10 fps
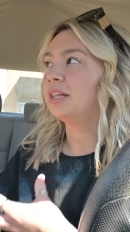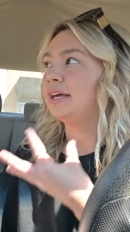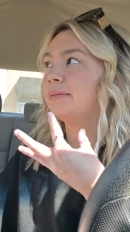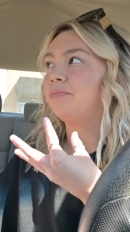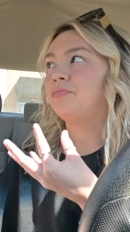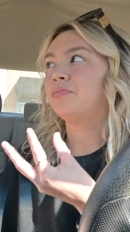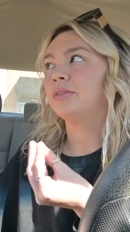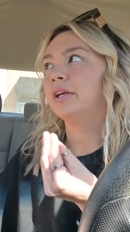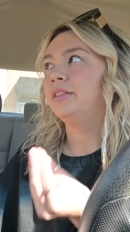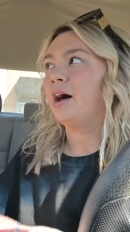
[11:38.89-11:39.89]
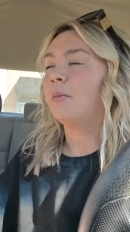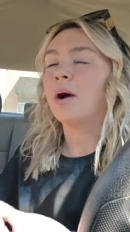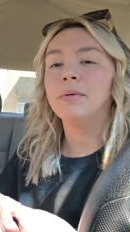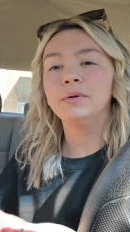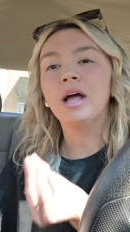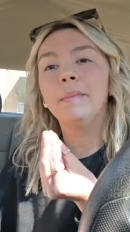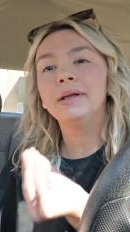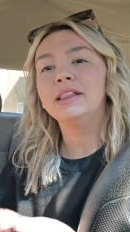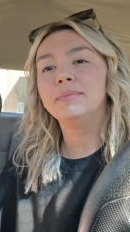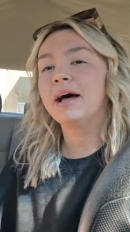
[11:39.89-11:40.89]
like that probably would not
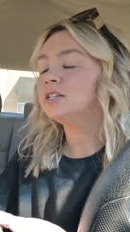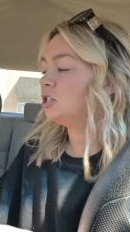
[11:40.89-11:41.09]
be the best.